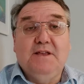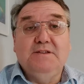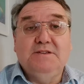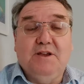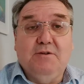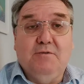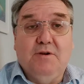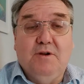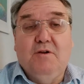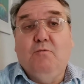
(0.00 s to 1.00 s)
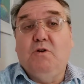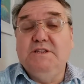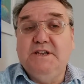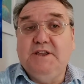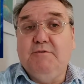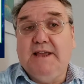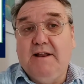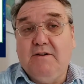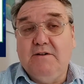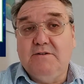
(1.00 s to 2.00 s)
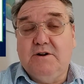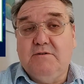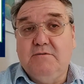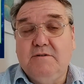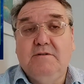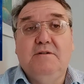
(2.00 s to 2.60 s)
So what is it you cannot control?